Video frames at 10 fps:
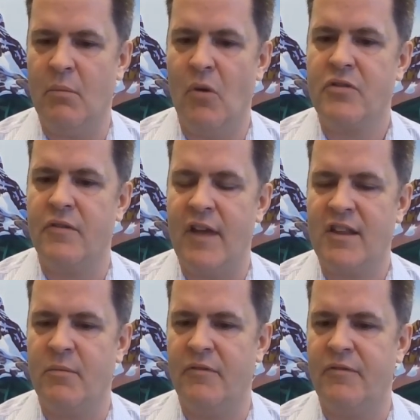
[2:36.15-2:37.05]
Most of
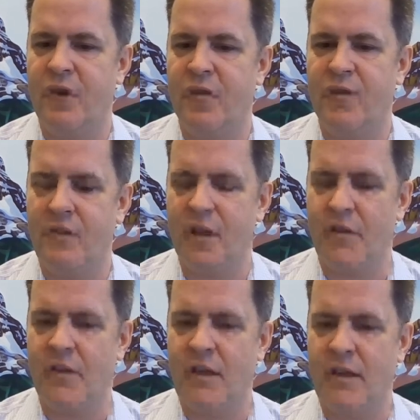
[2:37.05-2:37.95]
that's been focused on
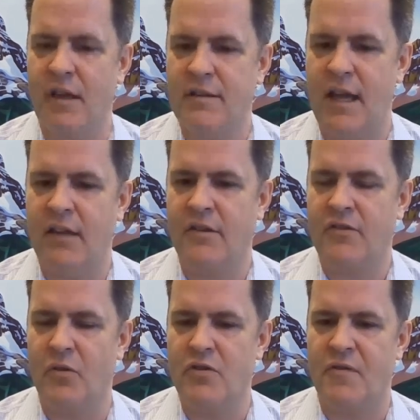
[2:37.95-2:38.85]
the tailing
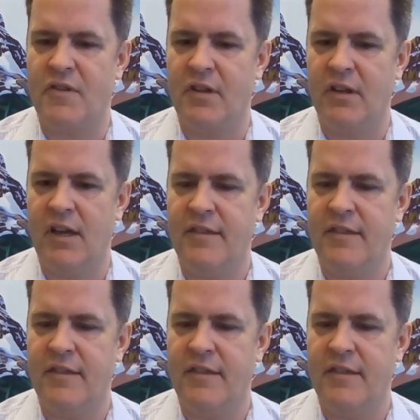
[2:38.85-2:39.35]
storage facility.